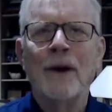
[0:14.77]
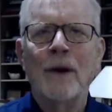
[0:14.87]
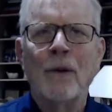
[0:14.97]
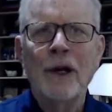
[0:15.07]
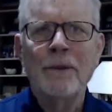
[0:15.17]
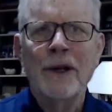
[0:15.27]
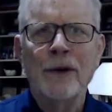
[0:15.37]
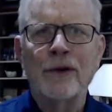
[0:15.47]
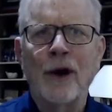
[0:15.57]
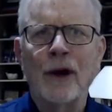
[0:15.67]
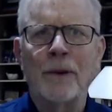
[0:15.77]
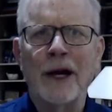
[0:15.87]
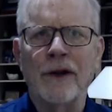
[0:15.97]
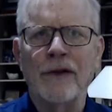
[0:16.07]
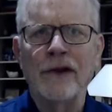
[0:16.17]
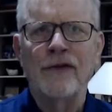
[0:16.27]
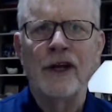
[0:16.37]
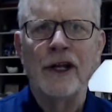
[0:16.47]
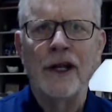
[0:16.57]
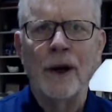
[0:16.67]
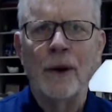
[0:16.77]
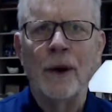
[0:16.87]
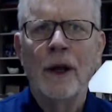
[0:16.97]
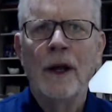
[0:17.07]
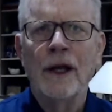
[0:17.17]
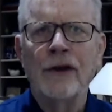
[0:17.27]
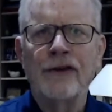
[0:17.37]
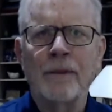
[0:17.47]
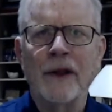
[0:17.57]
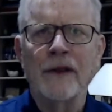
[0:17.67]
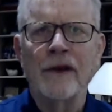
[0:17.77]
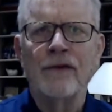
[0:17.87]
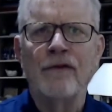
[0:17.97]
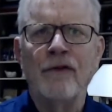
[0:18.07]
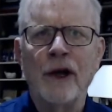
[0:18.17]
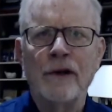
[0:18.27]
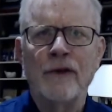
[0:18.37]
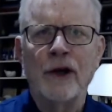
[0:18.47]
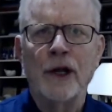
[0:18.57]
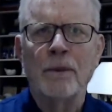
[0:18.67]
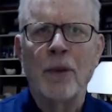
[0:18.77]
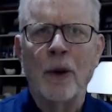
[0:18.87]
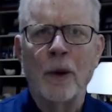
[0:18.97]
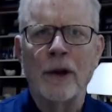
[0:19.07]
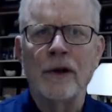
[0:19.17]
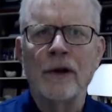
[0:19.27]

What I'm here to talk about in this video is something that's very, very important